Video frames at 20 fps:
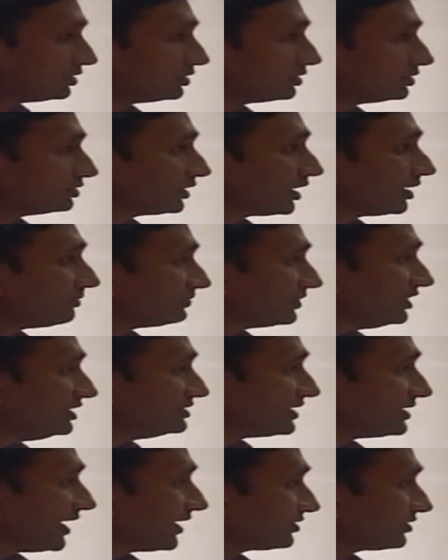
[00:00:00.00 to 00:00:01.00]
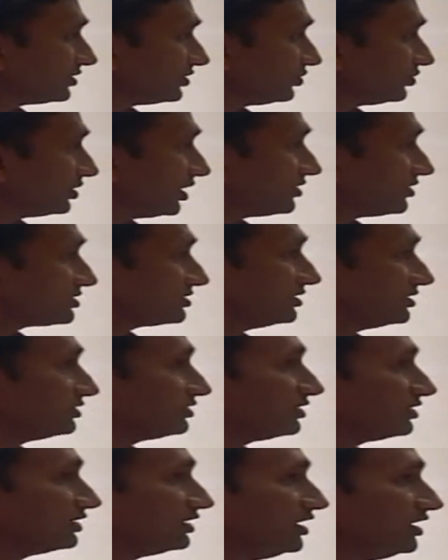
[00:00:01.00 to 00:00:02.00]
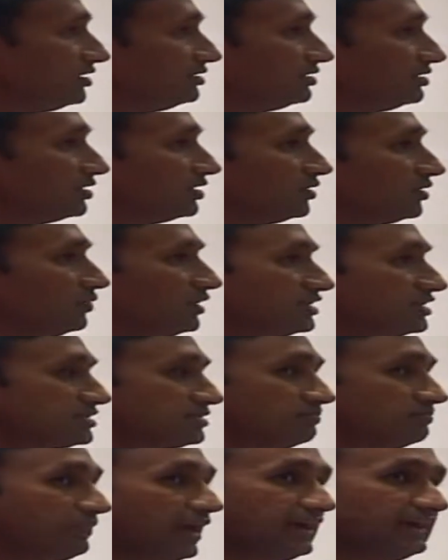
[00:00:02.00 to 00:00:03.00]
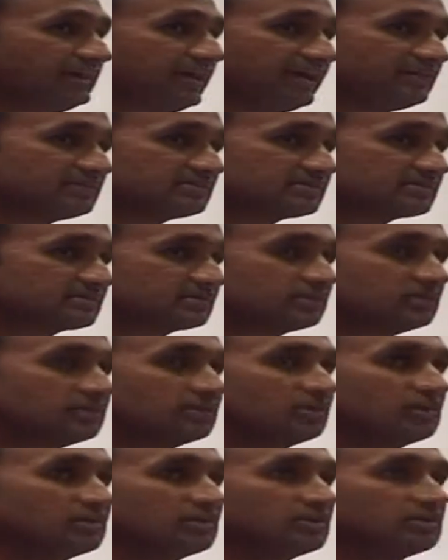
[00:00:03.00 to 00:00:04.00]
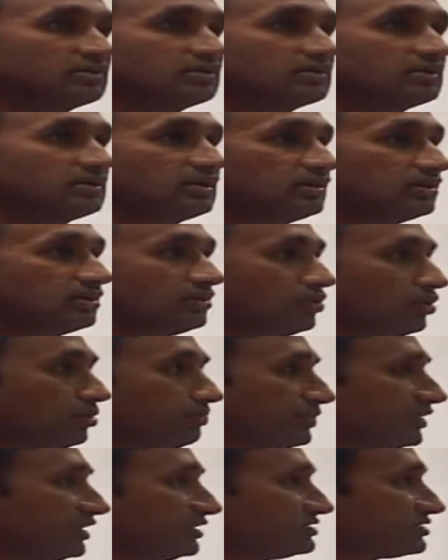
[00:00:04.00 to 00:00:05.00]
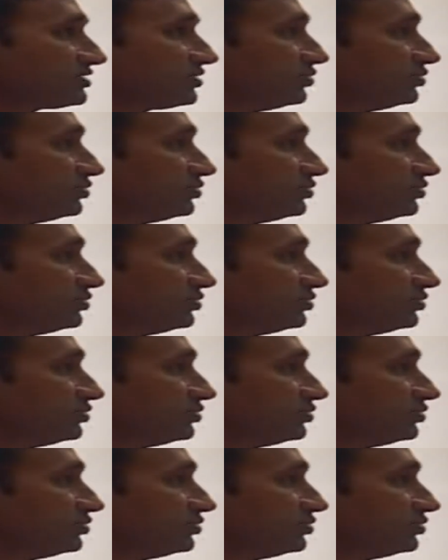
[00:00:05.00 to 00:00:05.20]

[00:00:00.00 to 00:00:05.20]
Companies Act 2013, which mandates corporates to